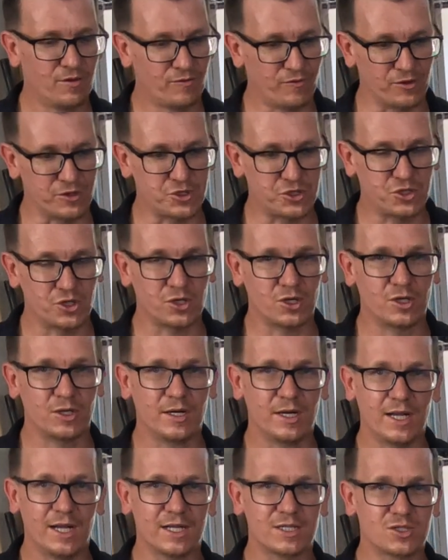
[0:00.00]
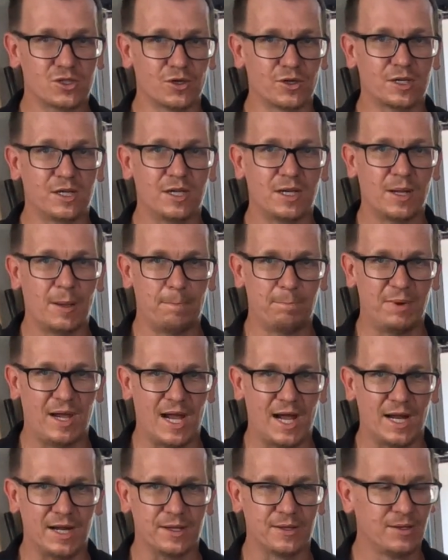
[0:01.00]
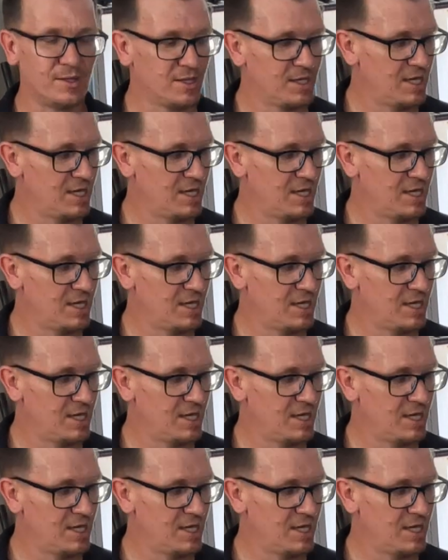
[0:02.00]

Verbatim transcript: for sure it's looking bad.